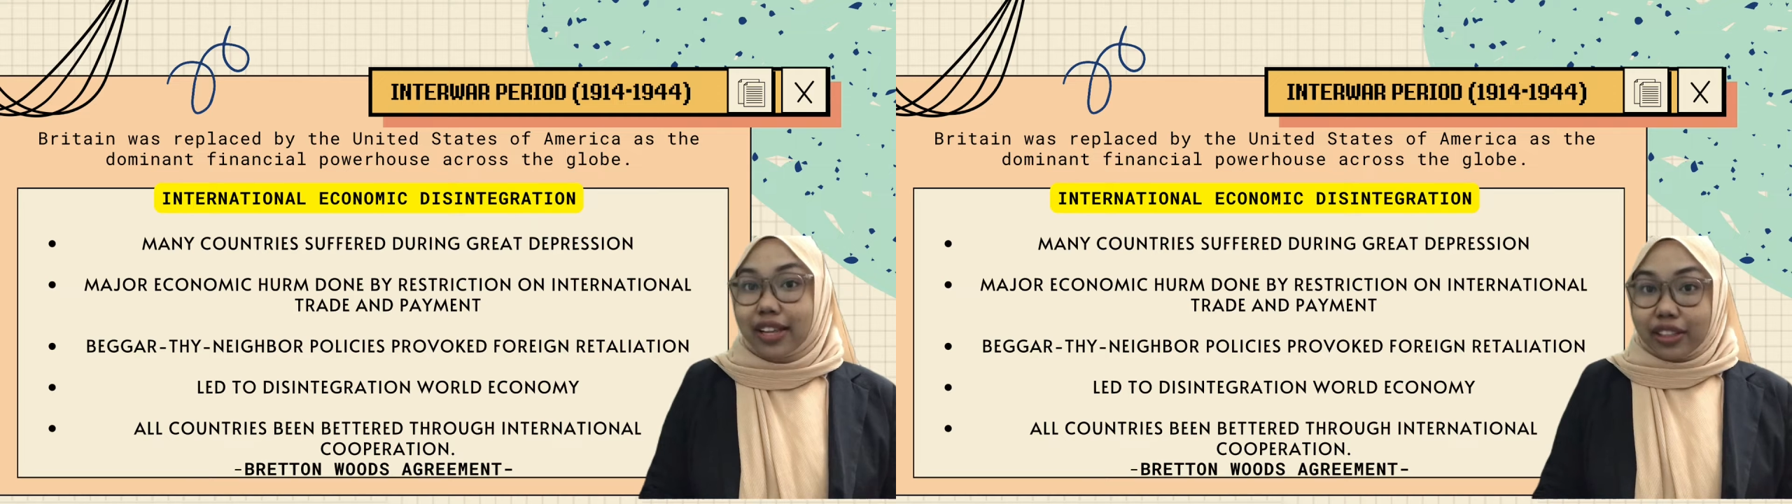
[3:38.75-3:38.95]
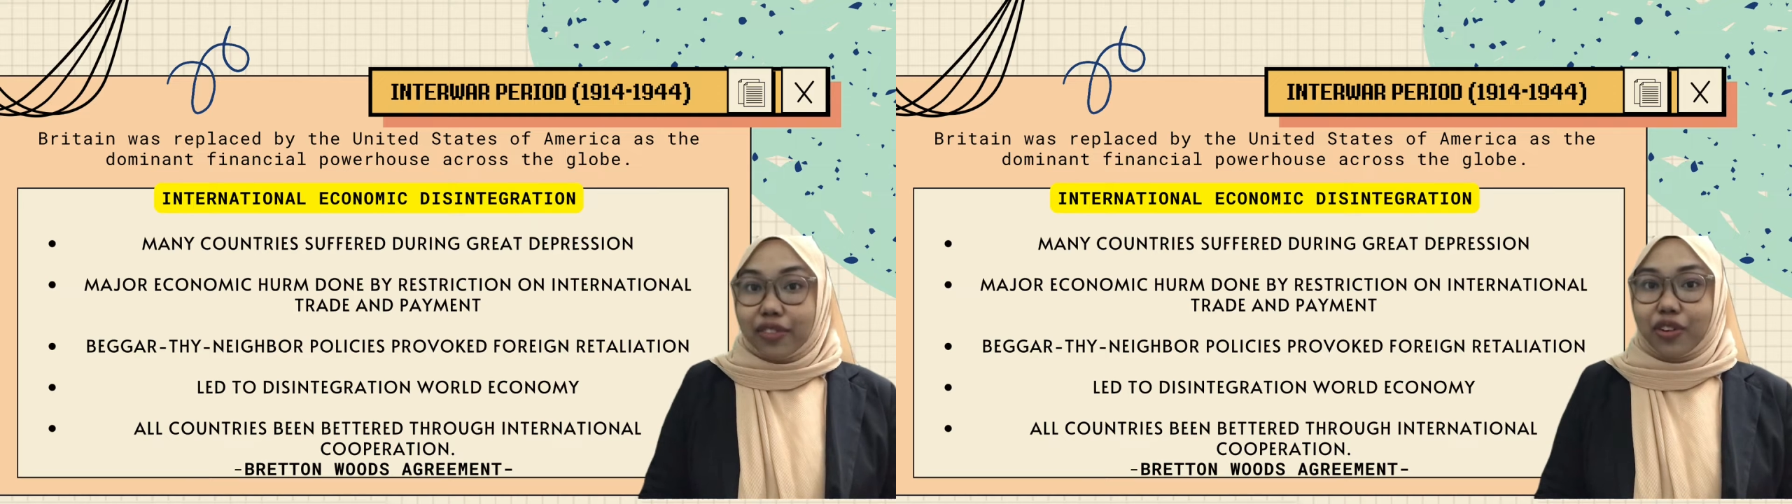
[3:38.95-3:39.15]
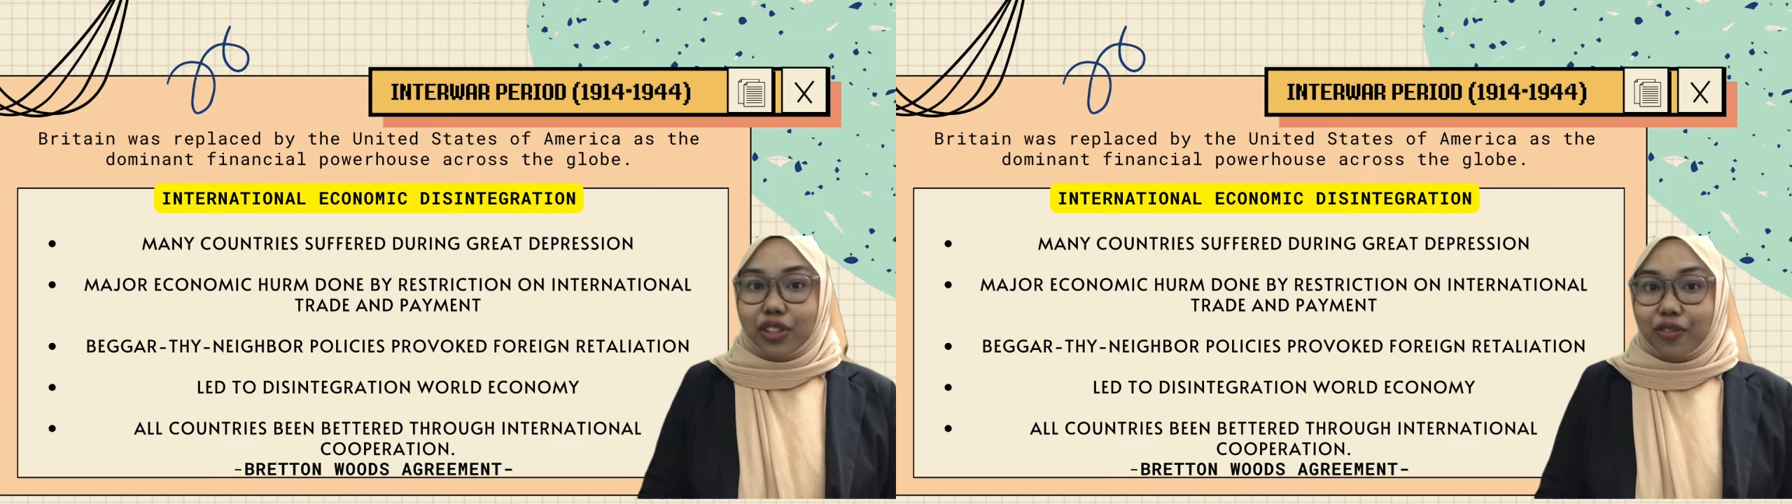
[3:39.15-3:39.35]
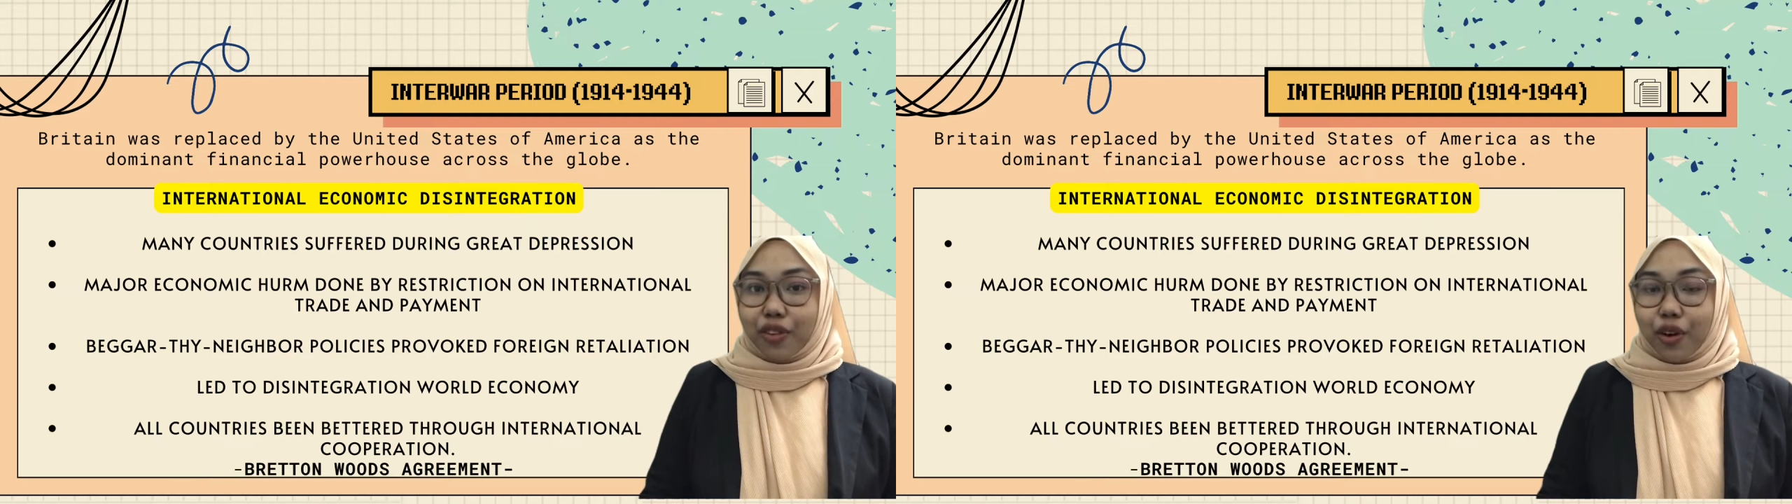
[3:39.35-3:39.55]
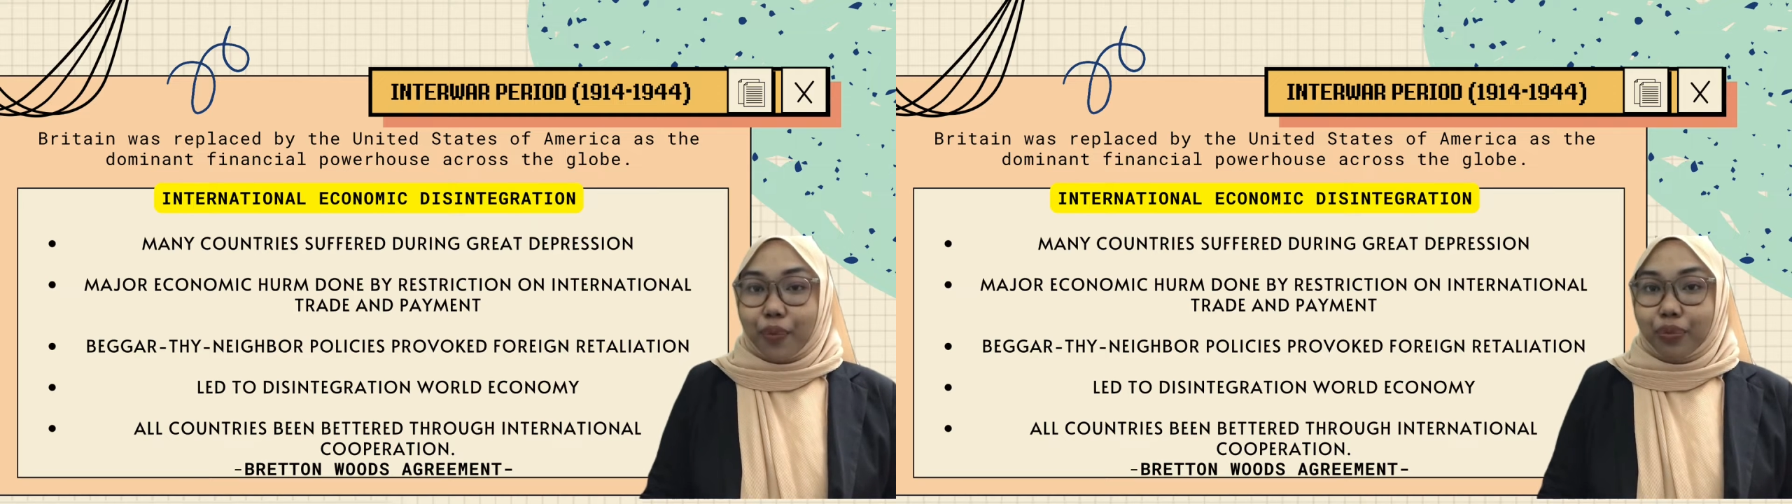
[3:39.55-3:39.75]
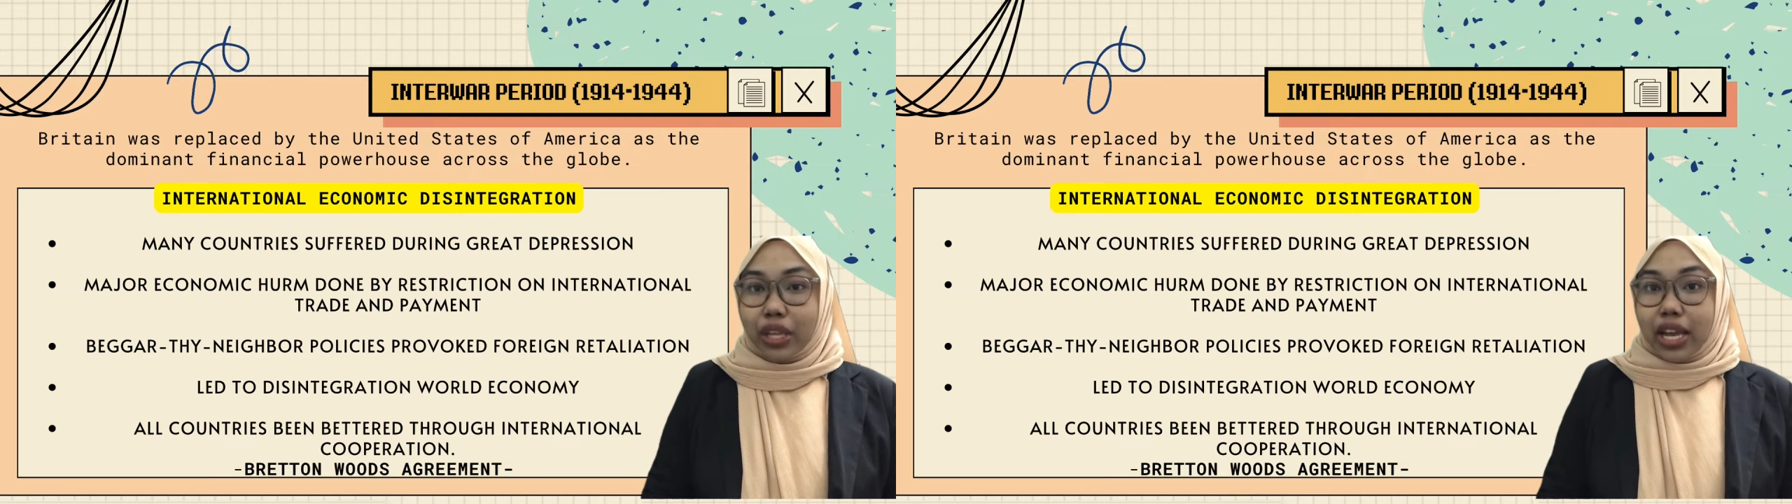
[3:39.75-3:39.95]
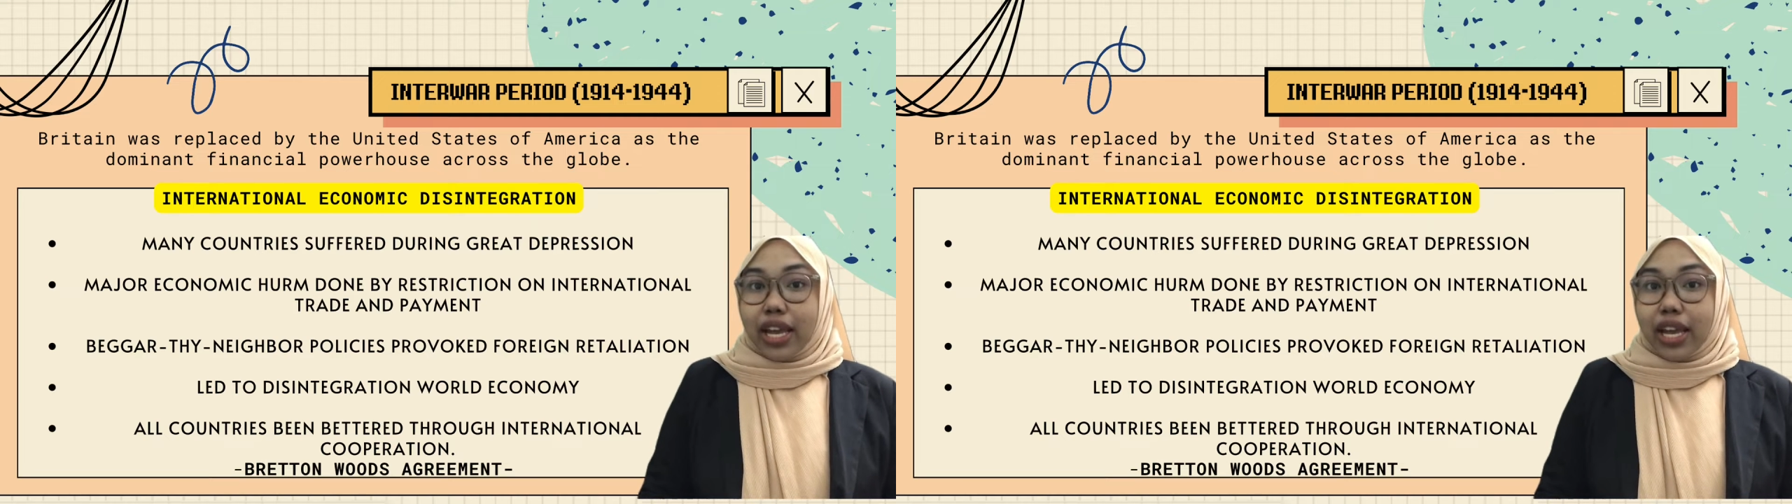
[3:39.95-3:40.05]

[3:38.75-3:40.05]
1944.